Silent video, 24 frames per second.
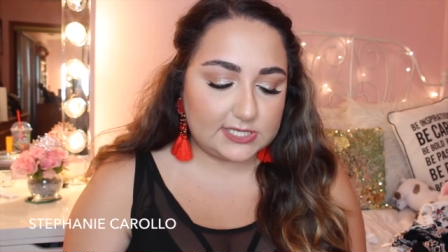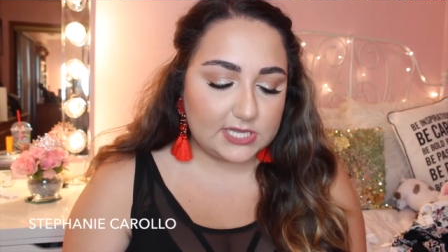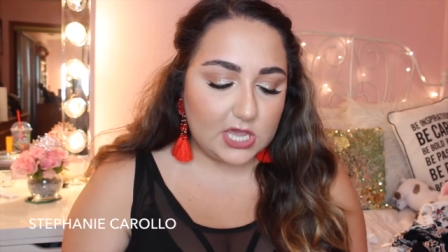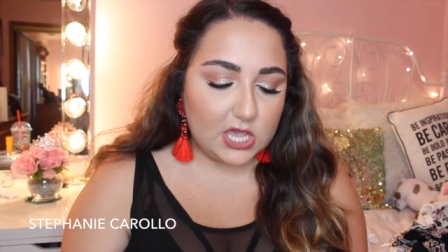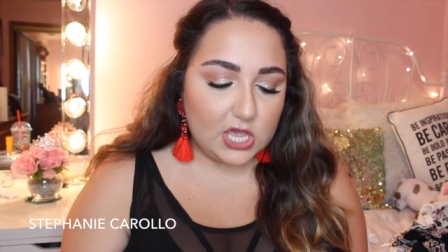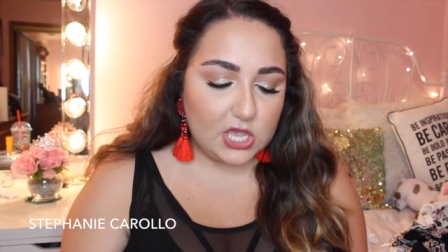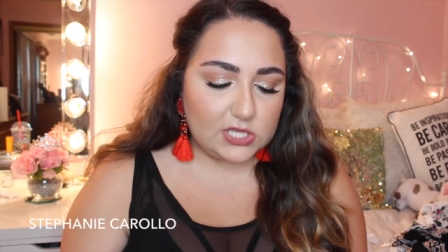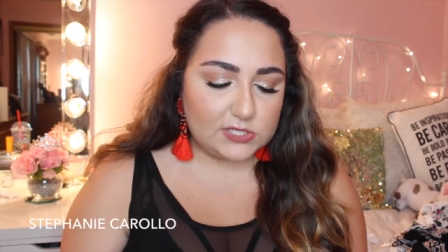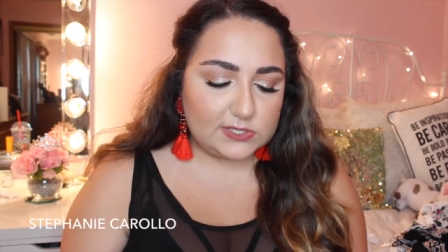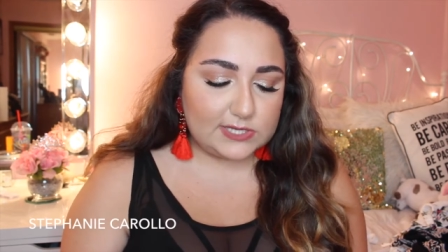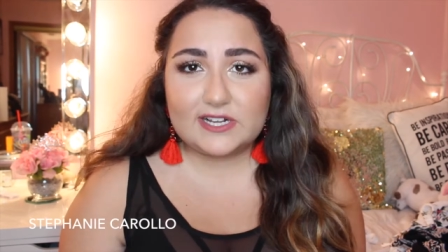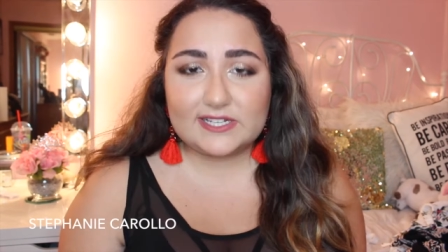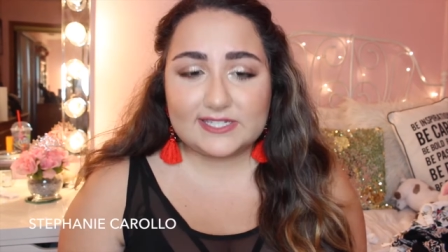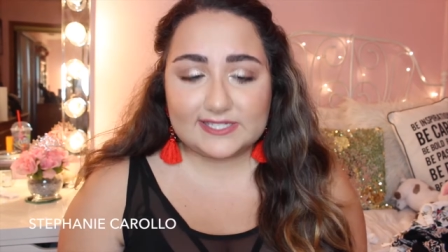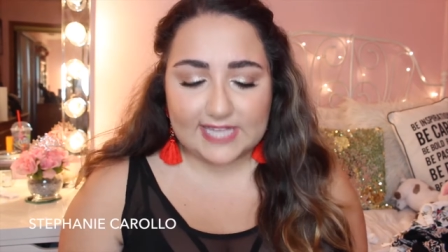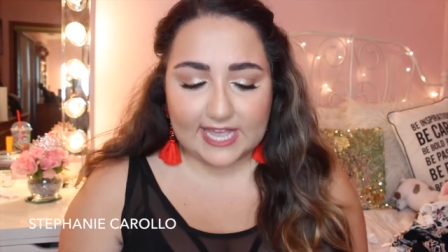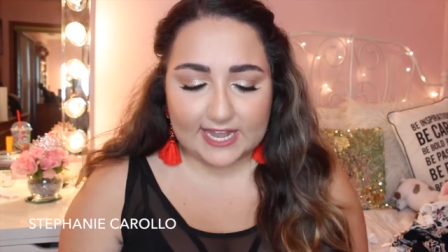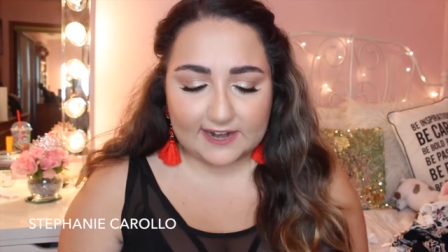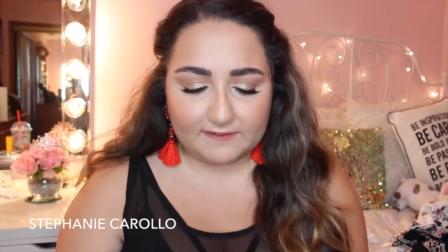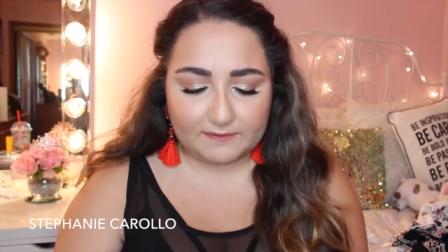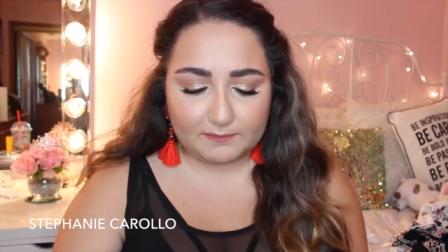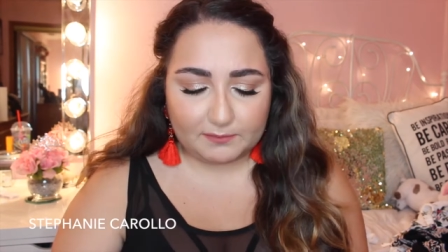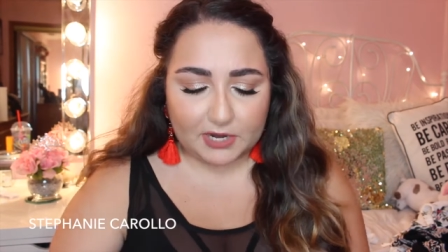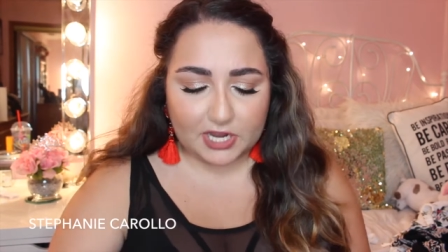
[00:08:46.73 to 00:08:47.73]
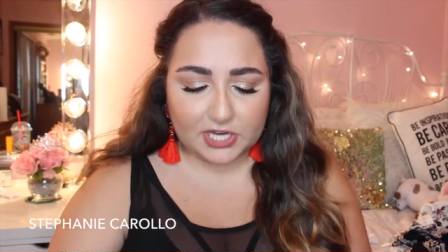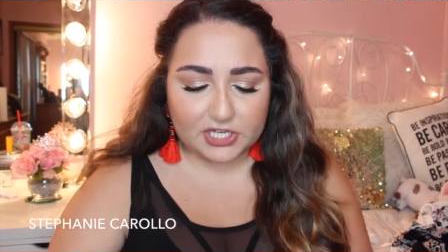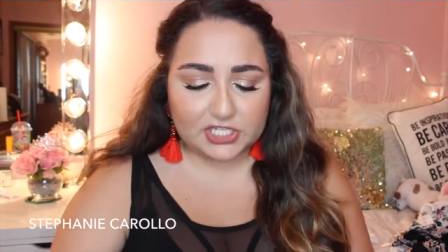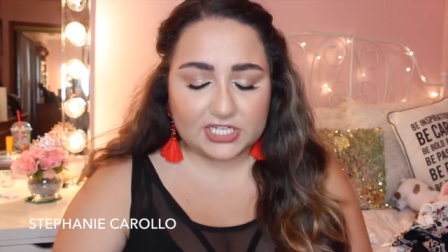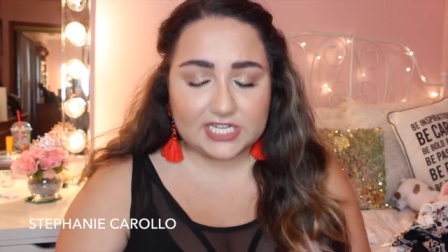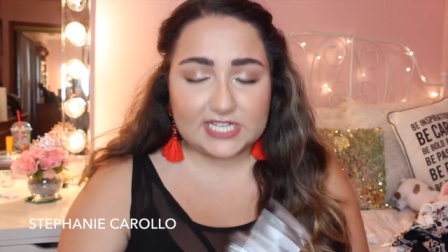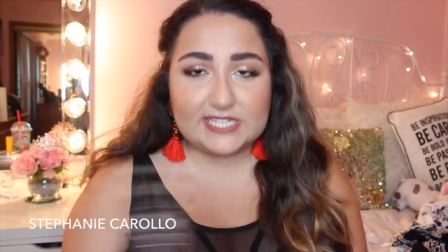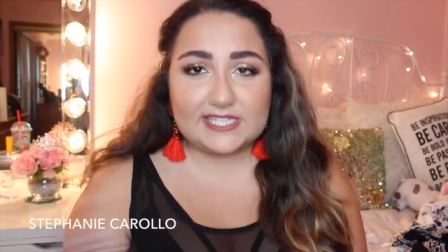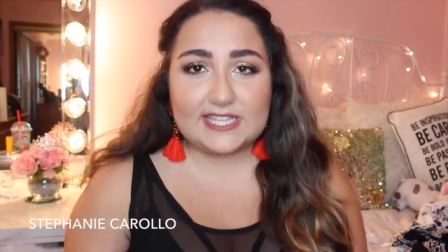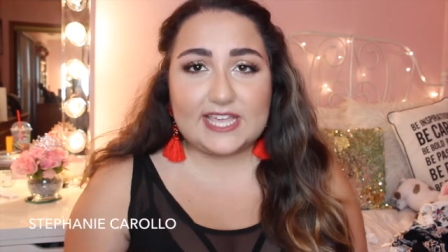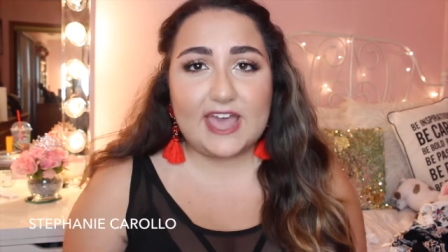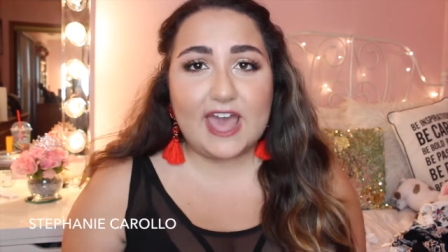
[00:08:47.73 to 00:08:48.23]
So a set of
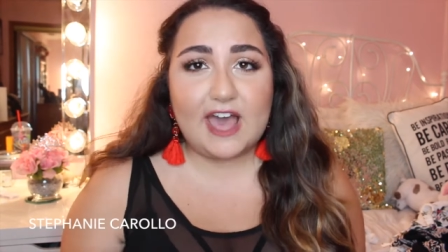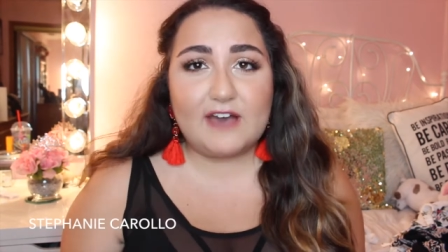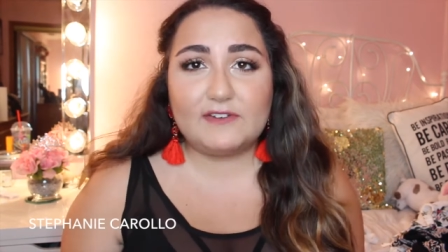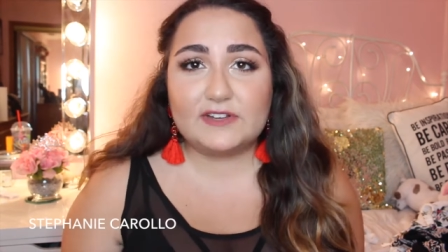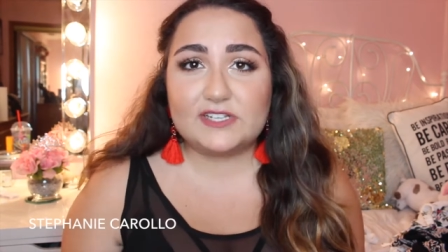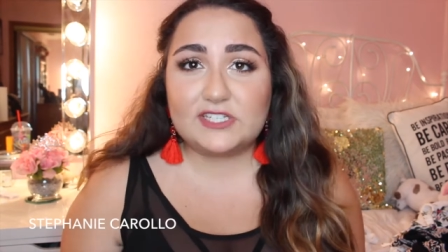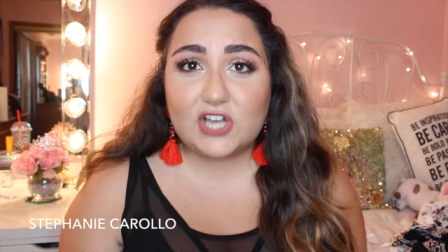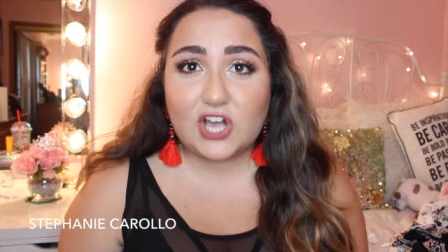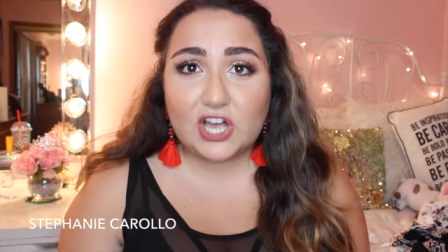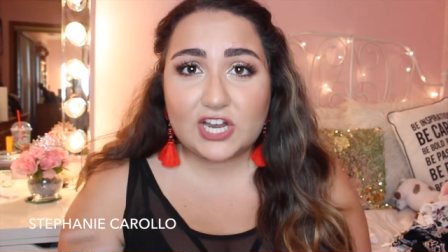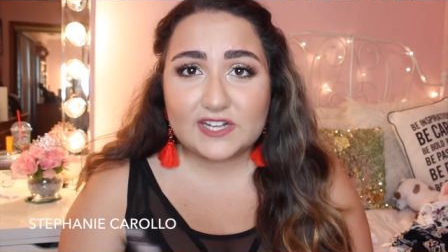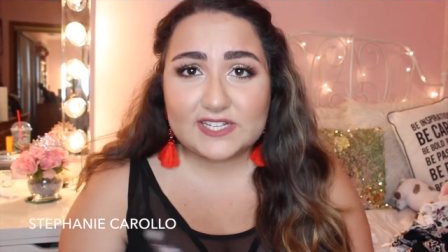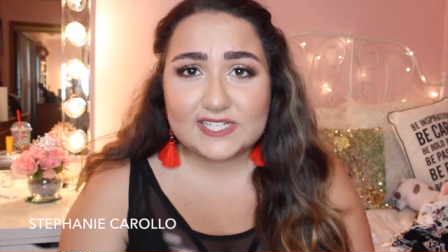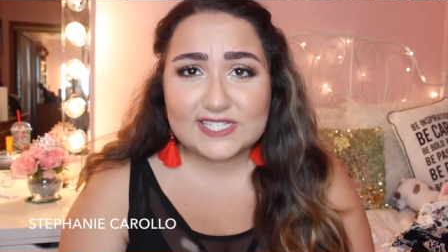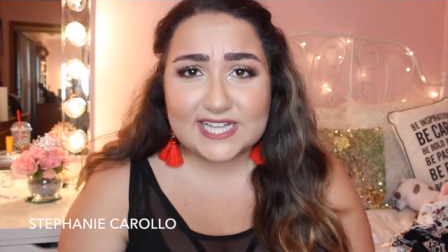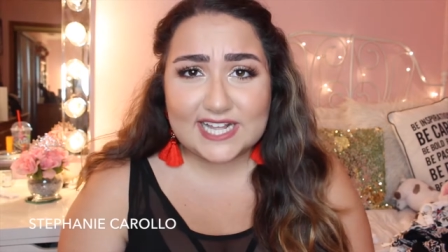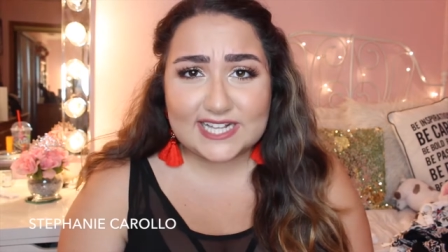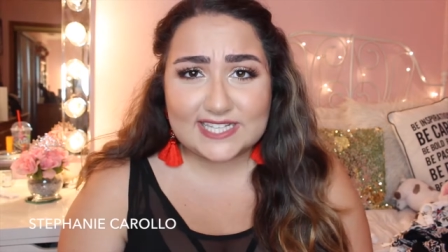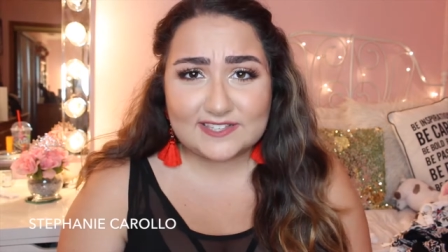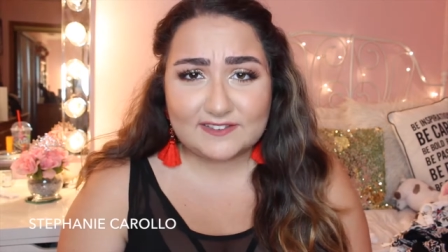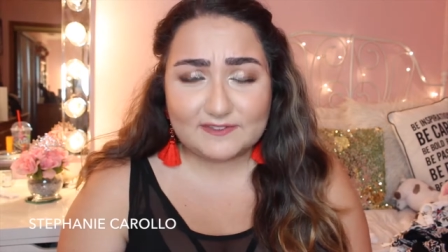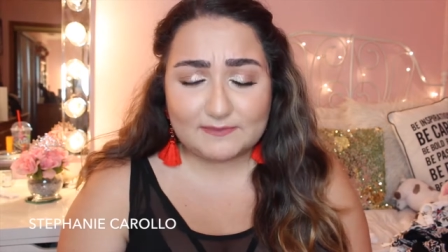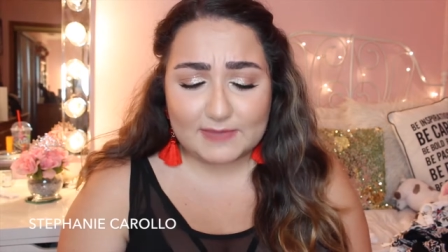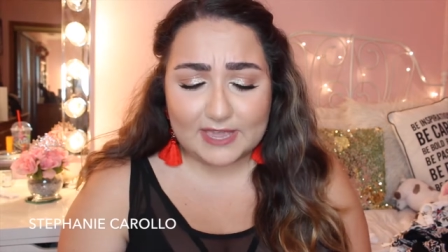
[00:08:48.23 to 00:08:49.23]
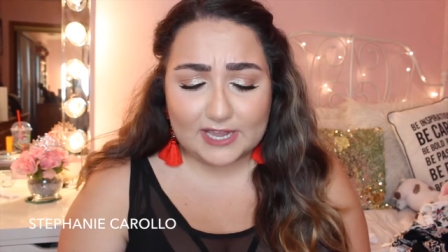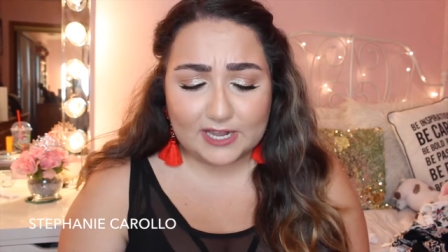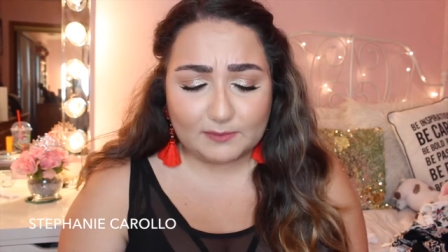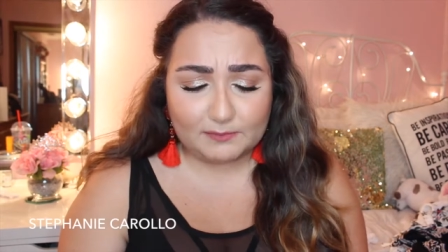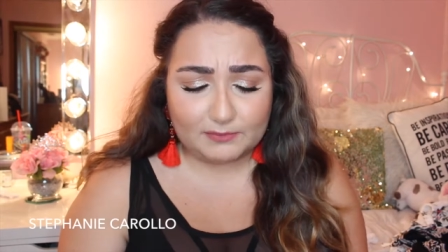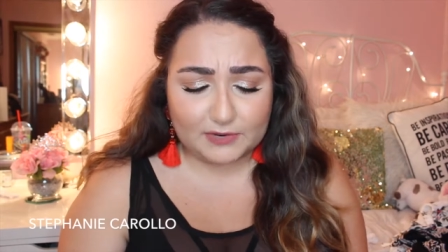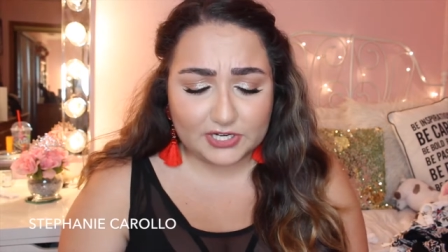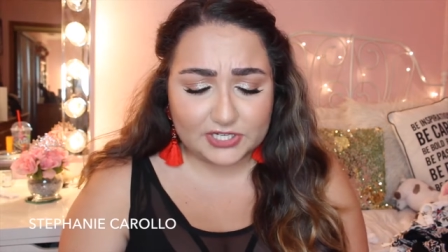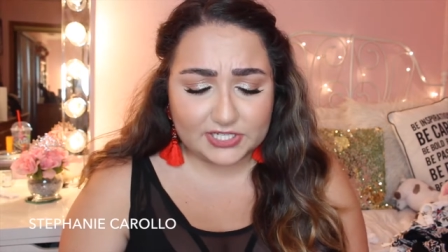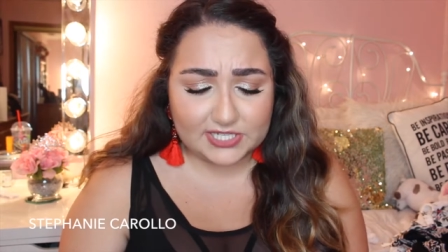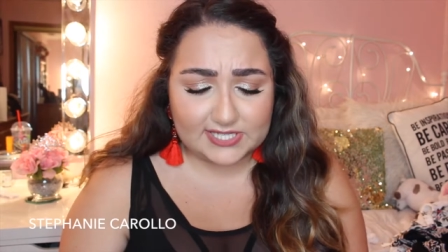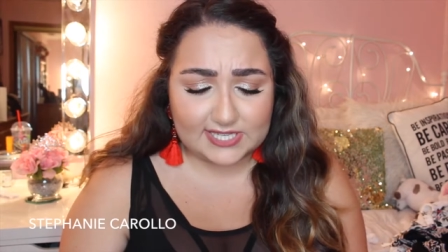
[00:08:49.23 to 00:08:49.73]
brushes, they have a ton of sets of makeup
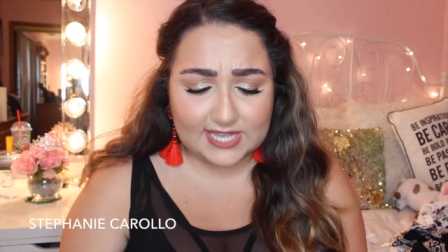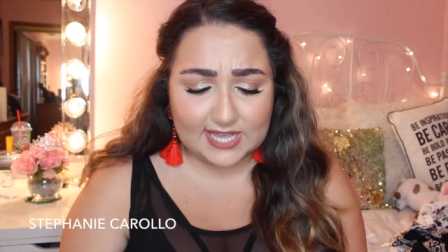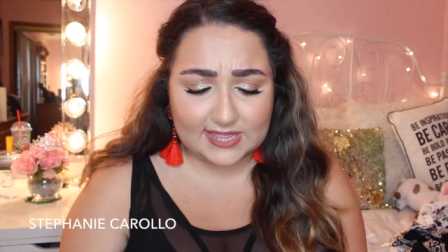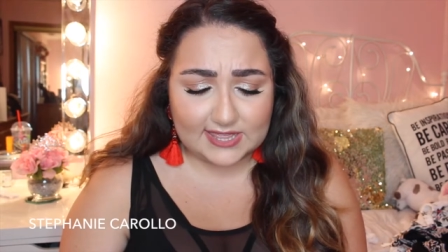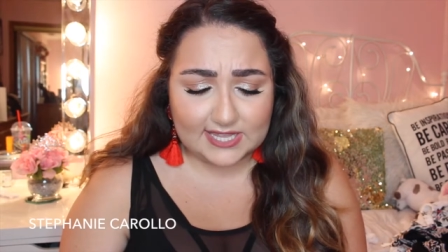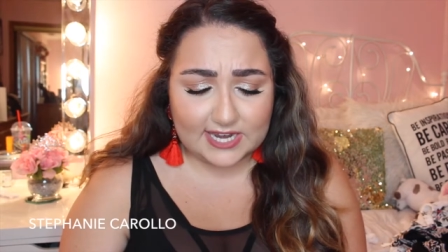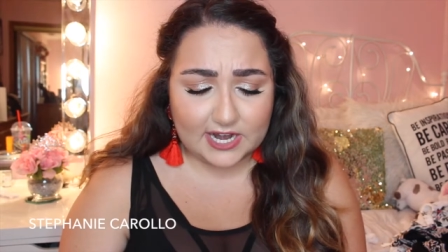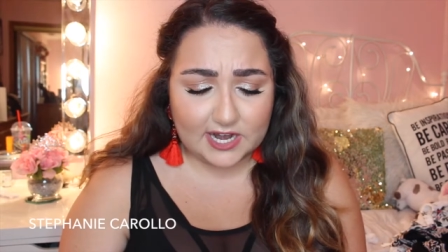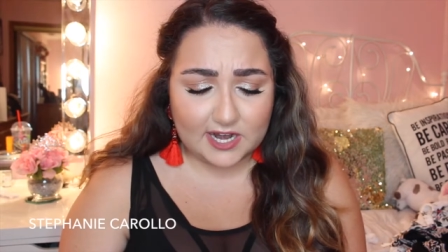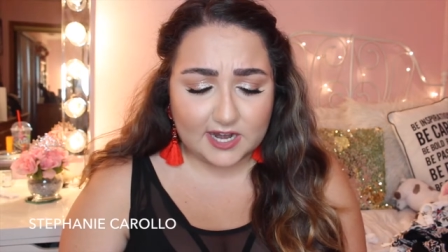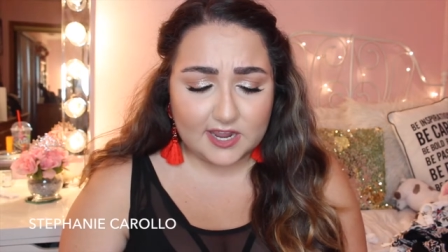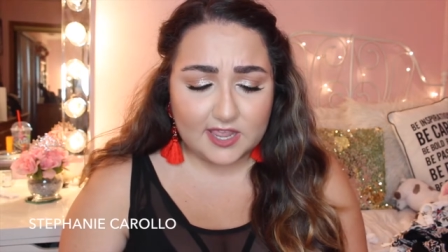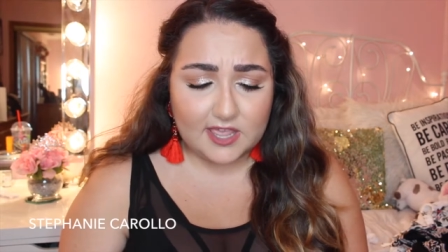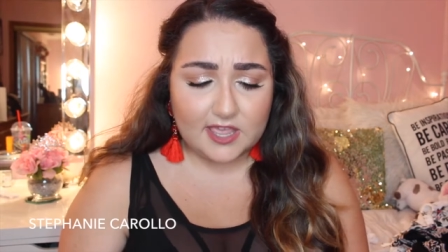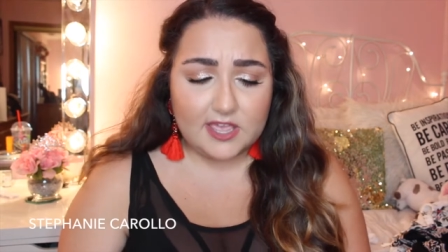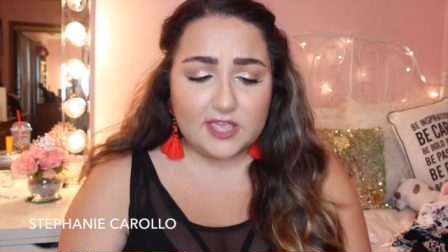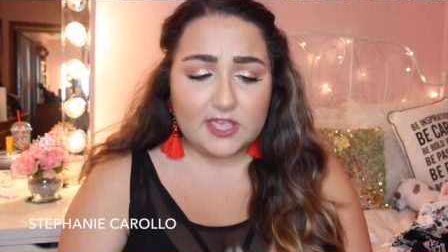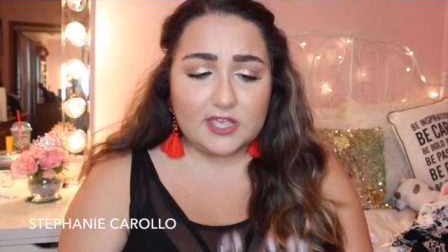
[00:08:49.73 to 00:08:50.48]
brushes on there.